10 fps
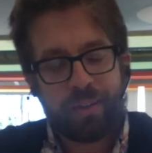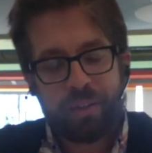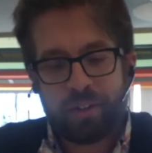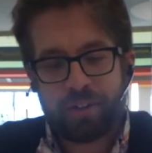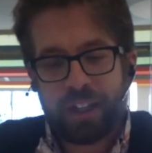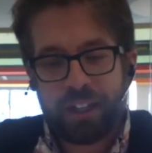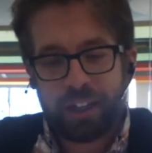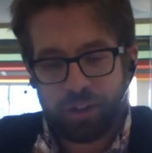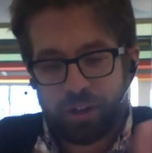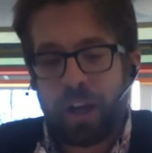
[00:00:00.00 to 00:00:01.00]
taking
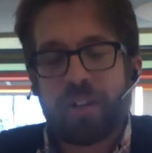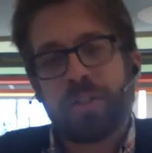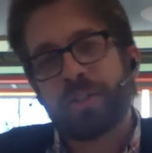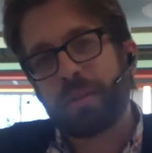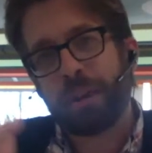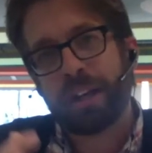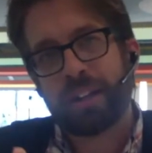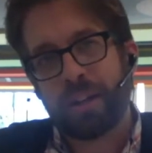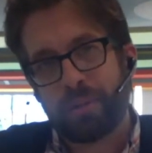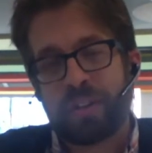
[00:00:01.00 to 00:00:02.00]
strangers and making
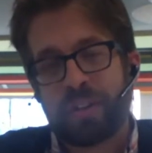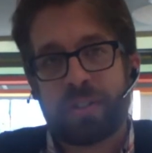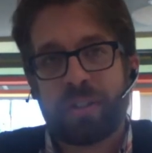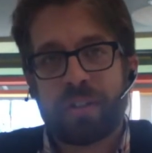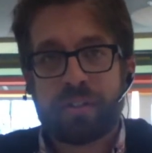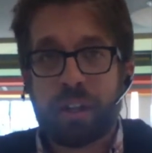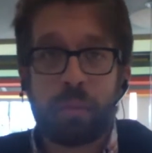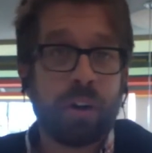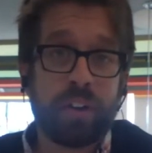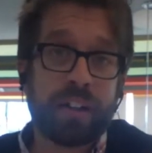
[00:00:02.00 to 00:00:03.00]
them visitors. And
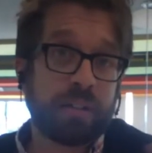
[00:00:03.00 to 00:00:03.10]
whether that's a